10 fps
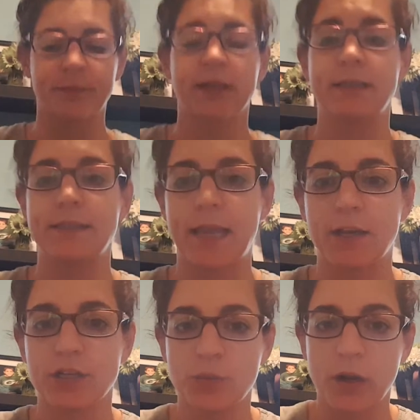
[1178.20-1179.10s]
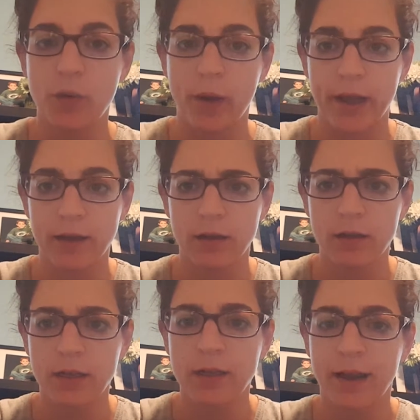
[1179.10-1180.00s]
Containers 101.
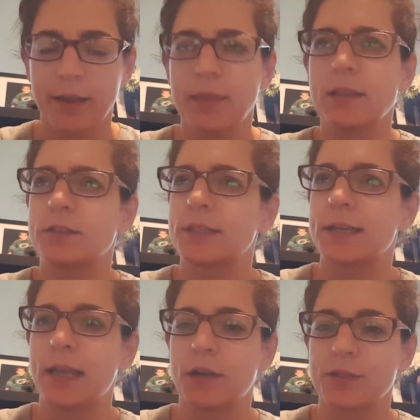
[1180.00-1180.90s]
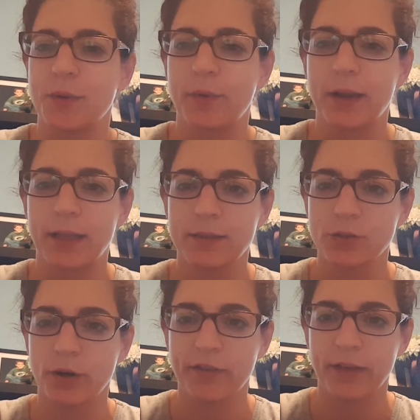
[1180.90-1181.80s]
I think there's a Containers 101.
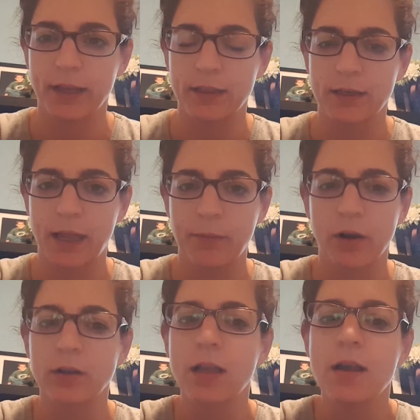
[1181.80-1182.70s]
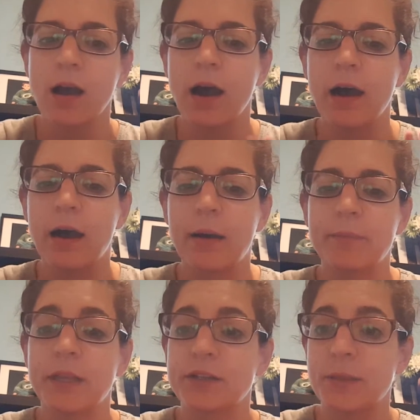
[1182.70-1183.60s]
Sorry if I get the name wrong.
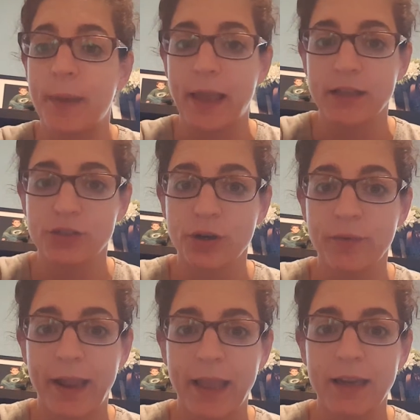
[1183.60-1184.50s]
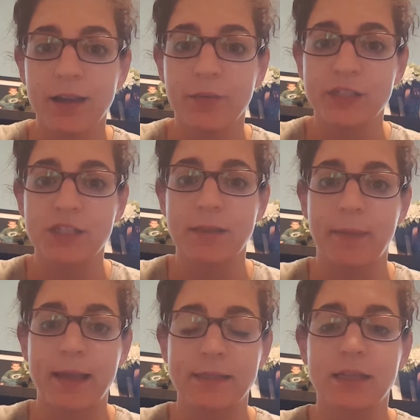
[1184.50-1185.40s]
There's a pantry raid, which is
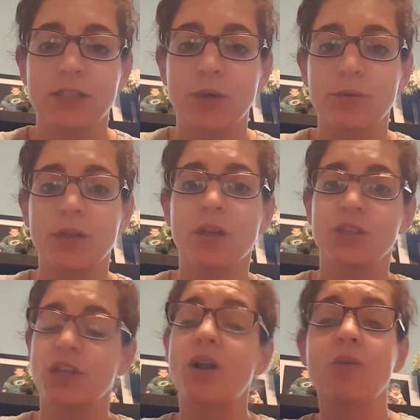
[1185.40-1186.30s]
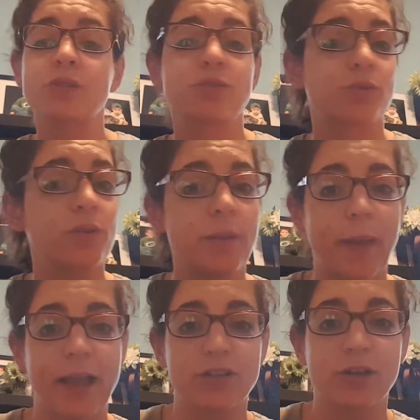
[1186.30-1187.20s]
amazing. So she goes through the
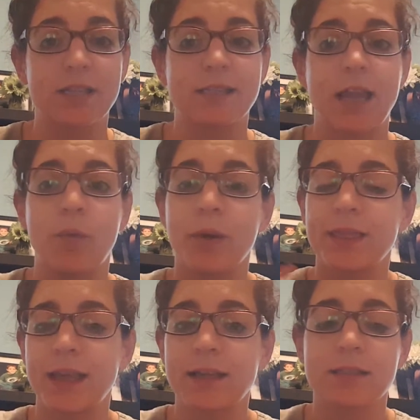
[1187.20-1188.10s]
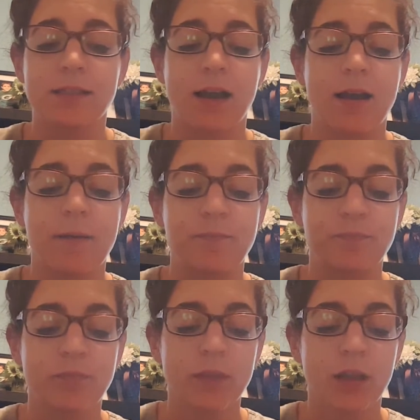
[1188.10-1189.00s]
pantry and say what things
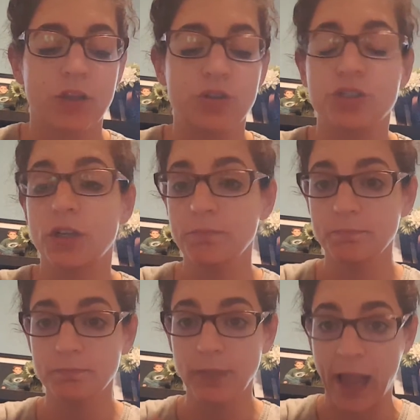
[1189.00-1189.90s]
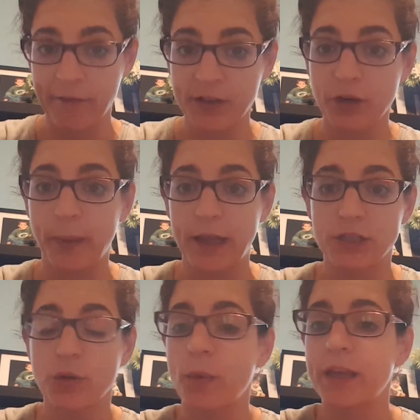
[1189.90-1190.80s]
you should have in your
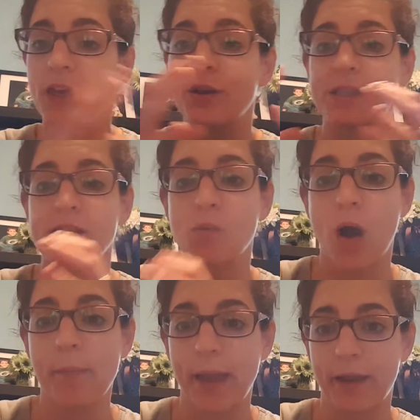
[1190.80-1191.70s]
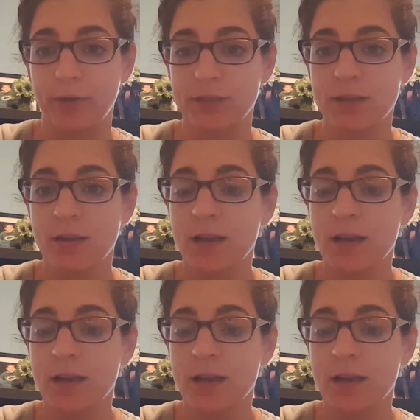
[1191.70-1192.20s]
pantry, what you can swap out.